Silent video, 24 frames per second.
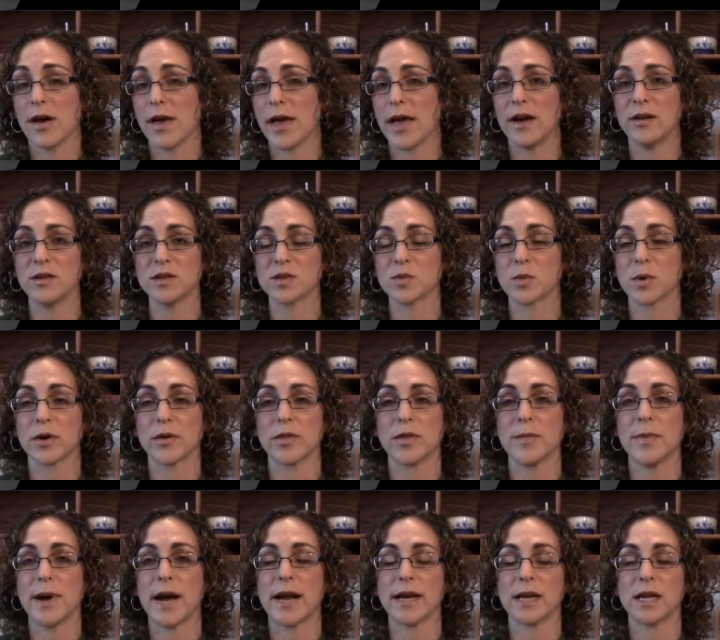elsewhere in
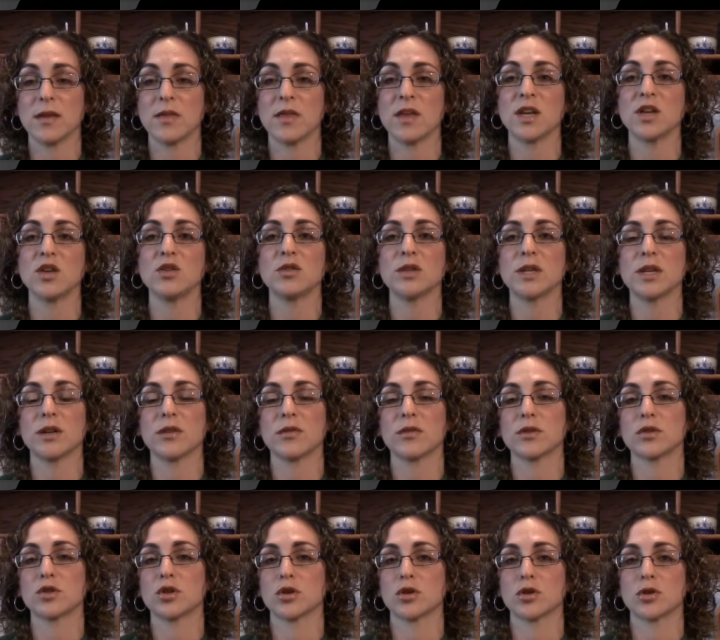the body. Then you'll hear
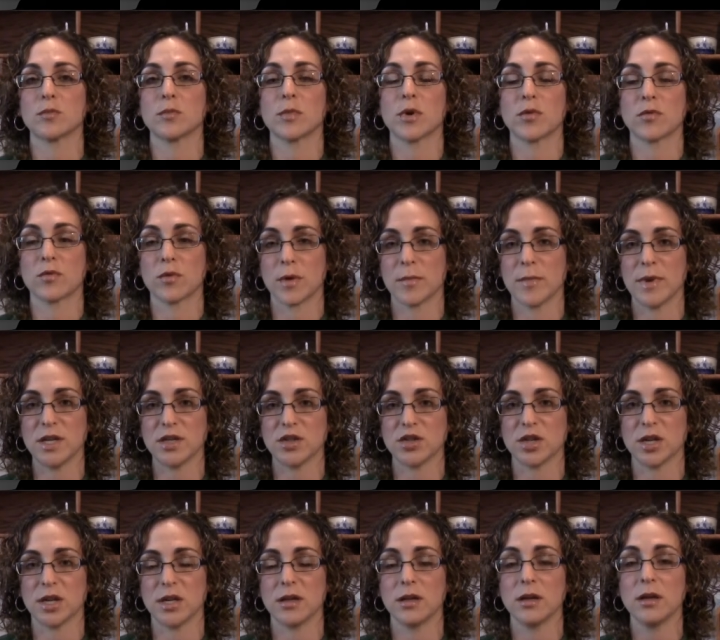the term
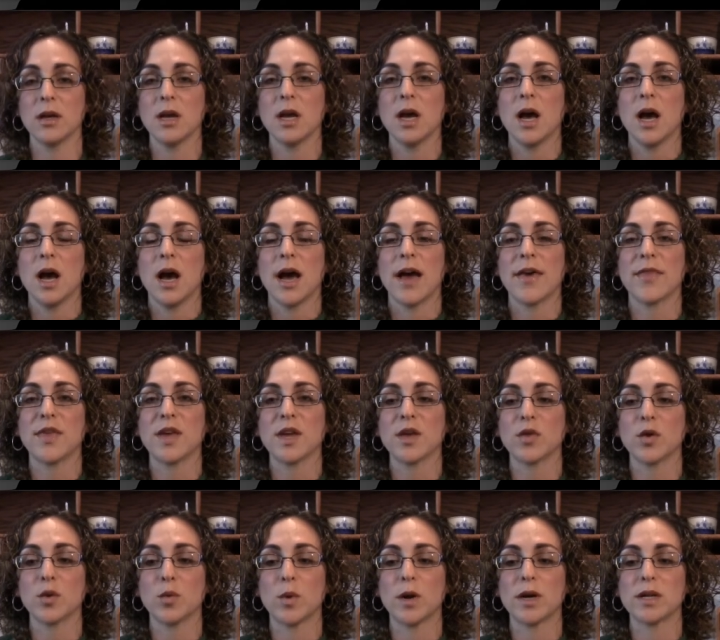remission. I
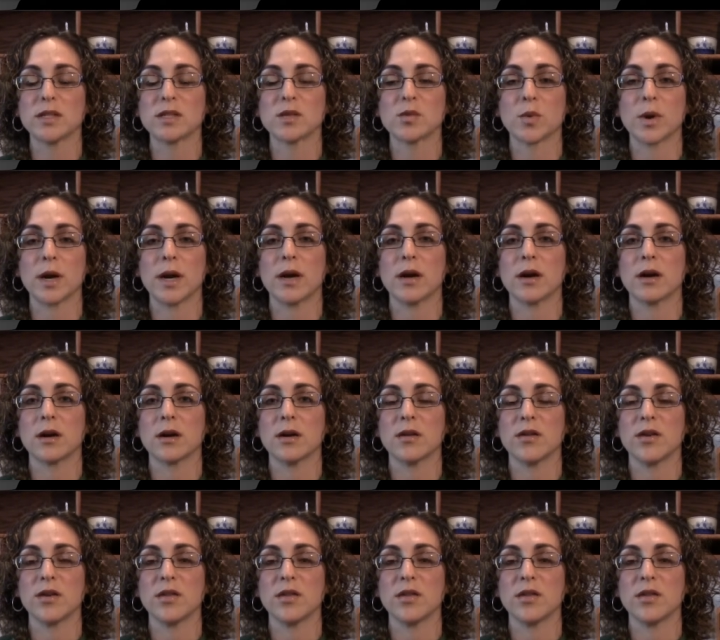think the ones where